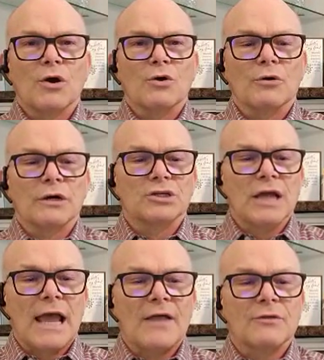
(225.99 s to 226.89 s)
courage,
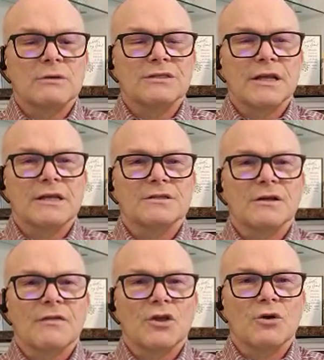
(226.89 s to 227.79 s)
and the resilience
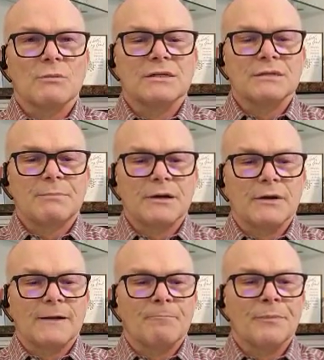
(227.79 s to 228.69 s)
of the human
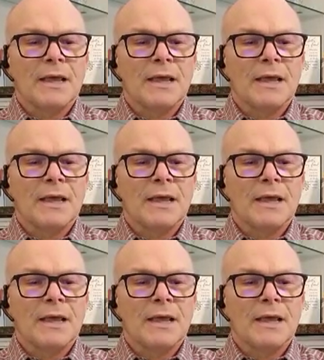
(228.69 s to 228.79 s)
spirit.